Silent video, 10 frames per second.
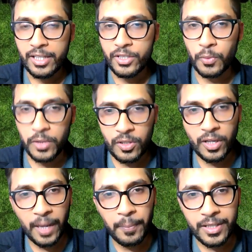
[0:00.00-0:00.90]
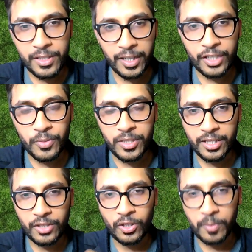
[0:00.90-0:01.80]
So what's going to happen is Rashford's
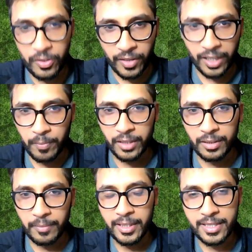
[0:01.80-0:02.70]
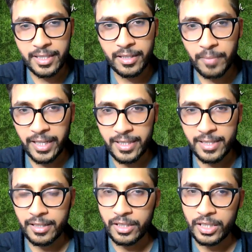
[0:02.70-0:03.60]
then got to be tracked by the centre backs
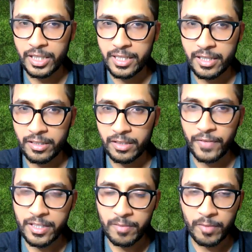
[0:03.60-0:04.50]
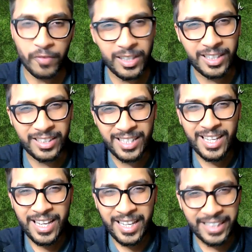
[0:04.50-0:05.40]
and the central defensive midfield,
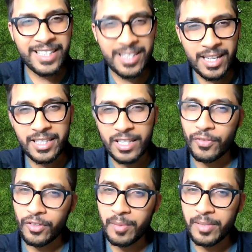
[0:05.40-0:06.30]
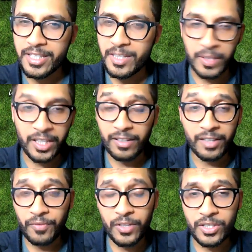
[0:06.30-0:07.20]
and that's asking for trouble, isn't it? But
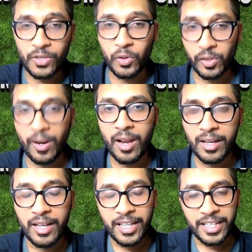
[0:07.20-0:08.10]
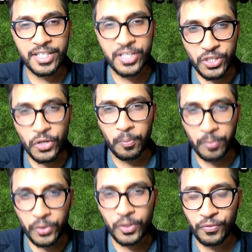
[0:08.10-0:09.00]
that first goal run is so
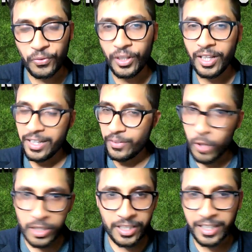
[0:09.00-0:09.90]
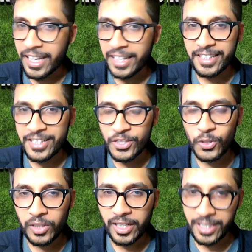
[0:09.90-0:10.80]
beautiful. Watch it again; it is
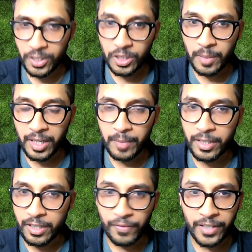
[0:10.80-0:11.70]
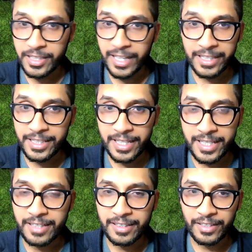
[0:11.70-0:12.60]
so nice. I thought there might have been a deflection. It actually
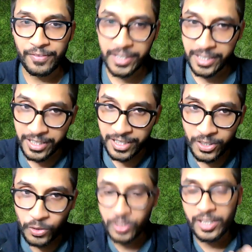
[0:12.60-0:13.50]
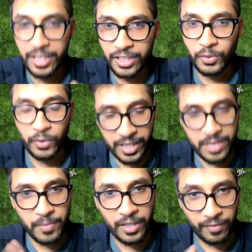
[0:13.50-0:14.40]
isn't a deflection. He just goes clean through. He gets a
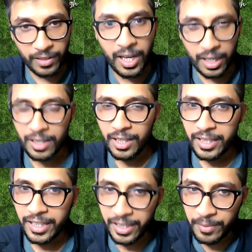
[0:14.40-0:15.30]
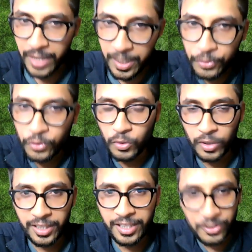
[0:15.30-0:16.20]
bit of luck in being able to go
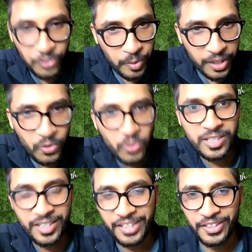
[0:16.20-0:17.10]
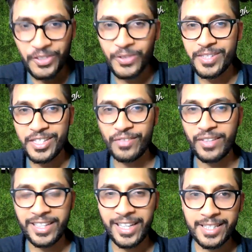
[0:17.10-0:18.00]
clean through, but he goes clean through, which is
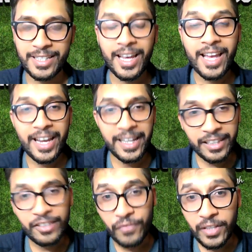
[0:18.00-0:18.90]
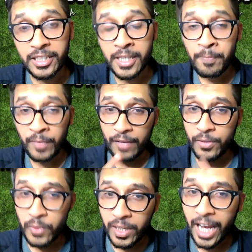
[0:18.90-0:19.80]
fantastic. And then the finish. I
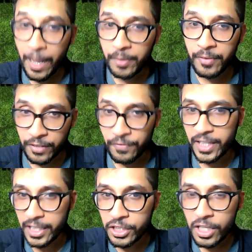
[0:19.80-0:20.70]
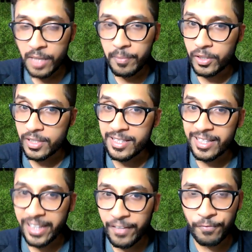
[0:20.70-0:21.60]
was really happy with the finish because it's a
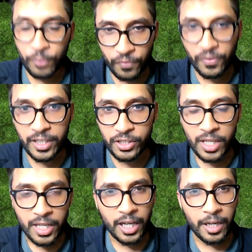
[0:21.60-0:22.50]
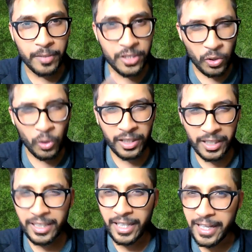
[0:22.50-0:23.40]
left foot finish. It's a goal that
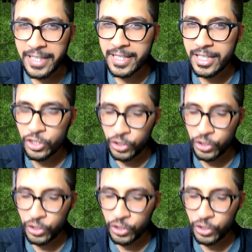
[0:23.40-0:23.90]
I think Hennessey